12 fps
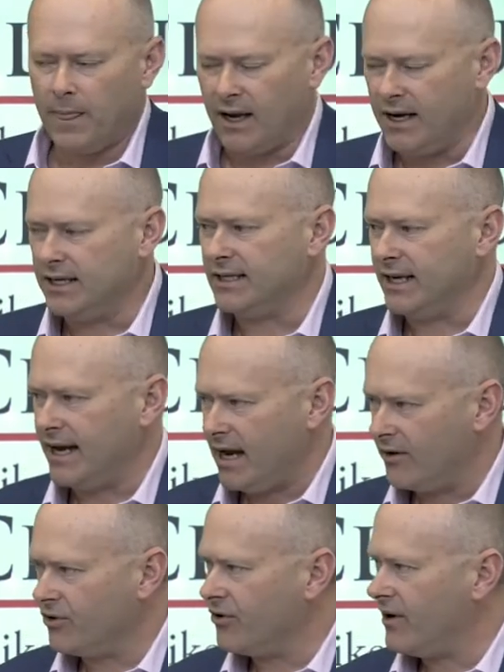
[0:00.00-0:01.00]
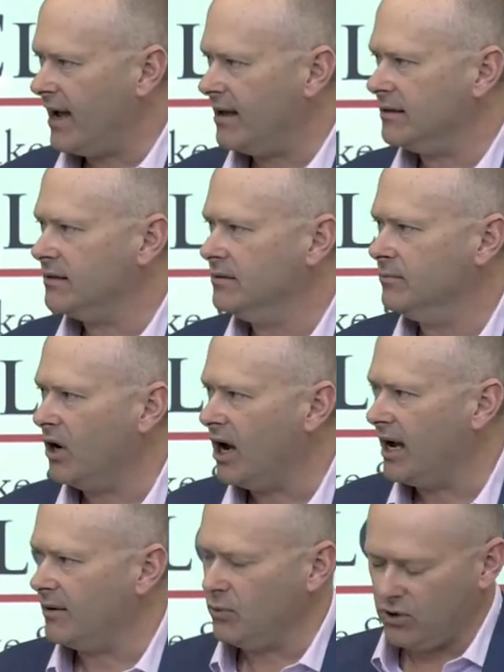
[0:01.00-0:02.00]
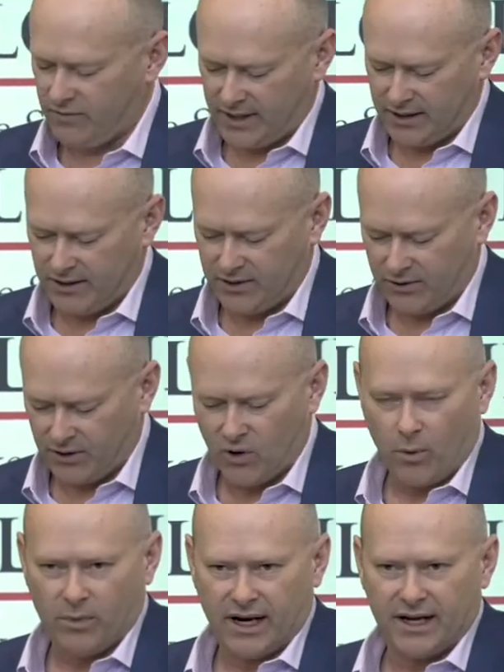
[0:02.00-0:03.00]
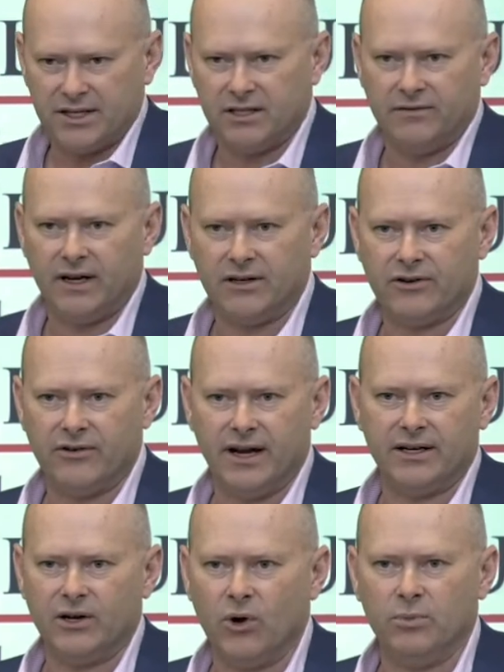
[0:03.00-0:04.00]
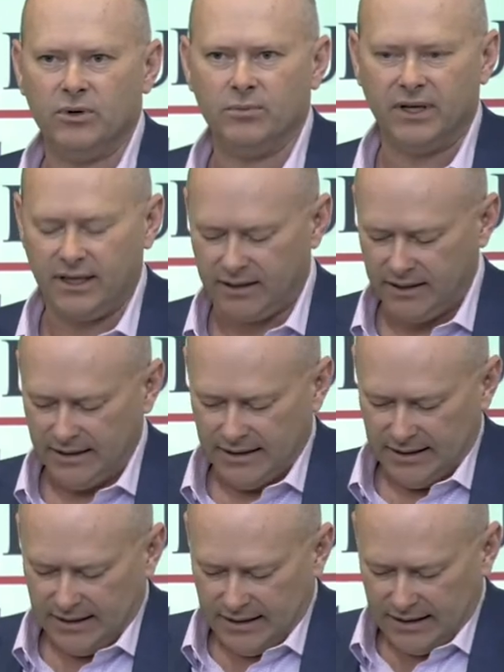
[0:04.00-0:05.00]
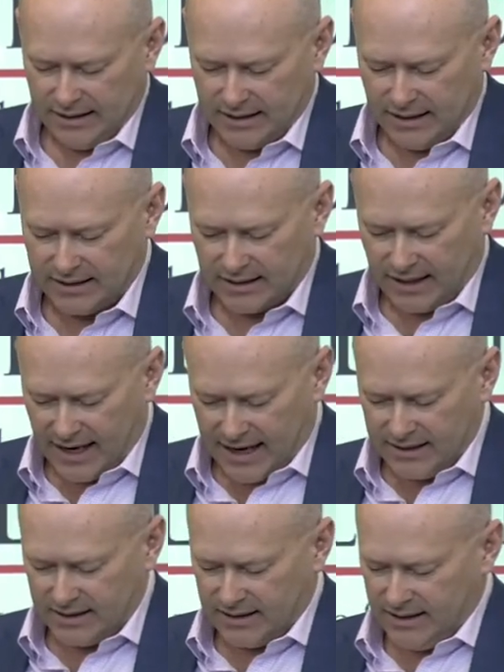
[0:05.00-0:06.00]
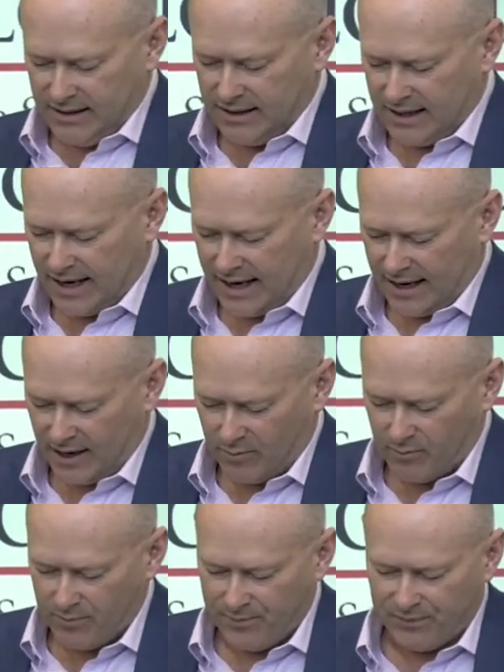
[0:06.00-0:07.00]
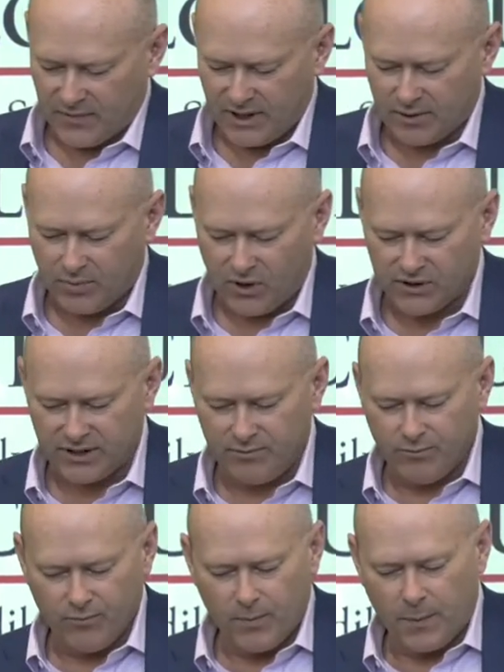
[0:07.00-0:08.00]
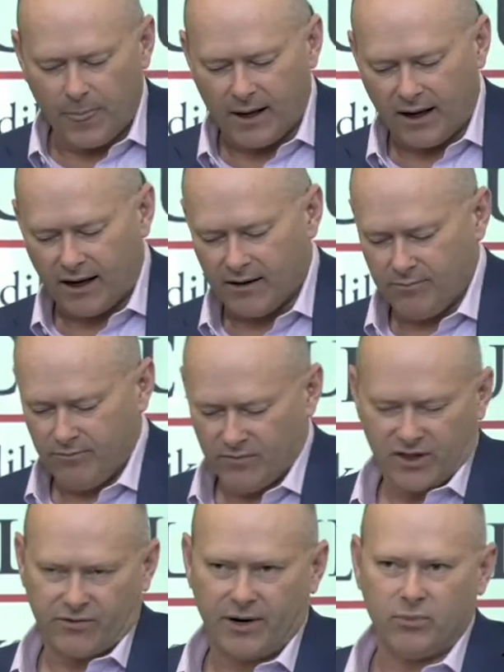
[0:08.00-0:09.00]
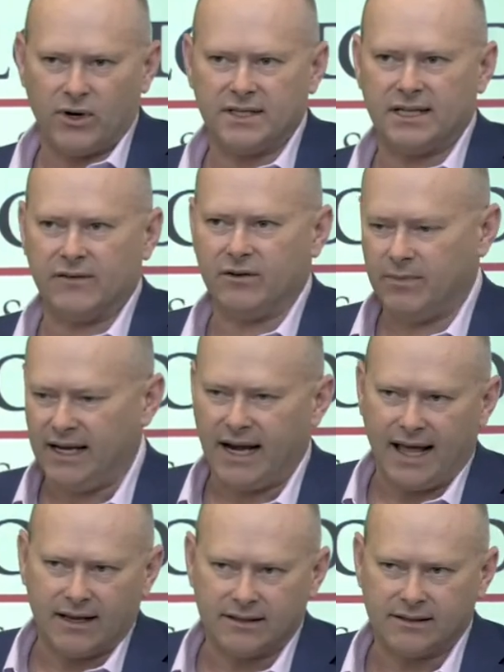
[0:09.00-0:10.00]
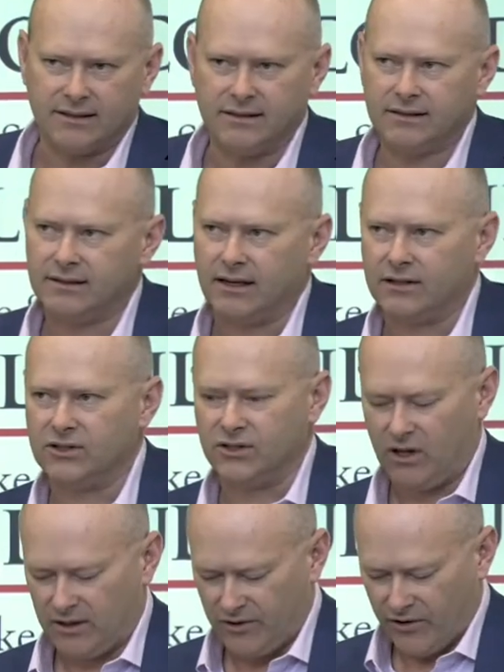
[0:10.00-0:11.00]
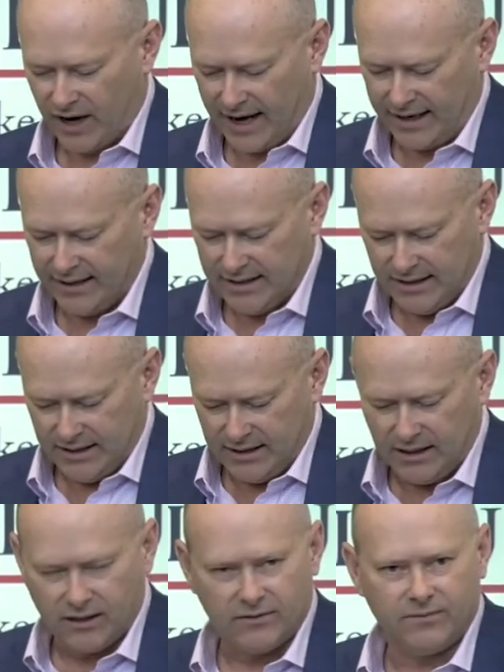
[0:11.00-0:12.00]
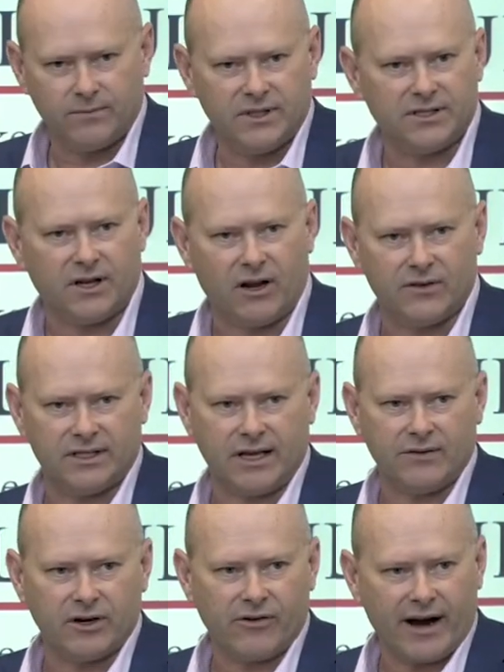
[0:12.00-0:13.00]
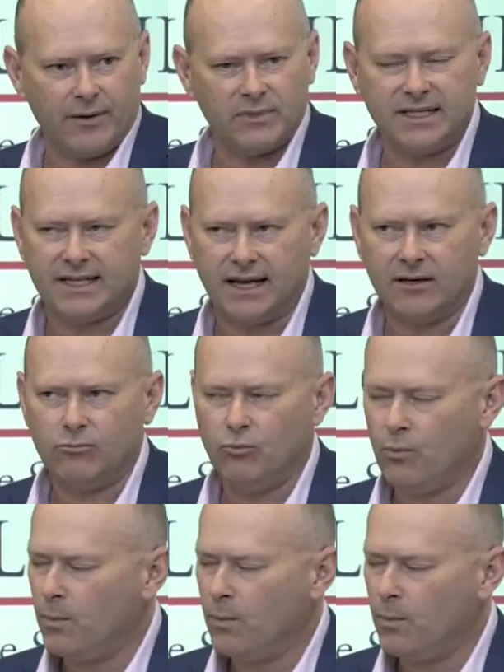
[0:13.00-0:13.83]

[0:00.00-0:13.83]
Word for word: Initially an underground mine, moving to a combination of underground and open pit. It's a large um, deposit, uh, 3.7 million ounces at a solid grade of just over 7 grams a tonne.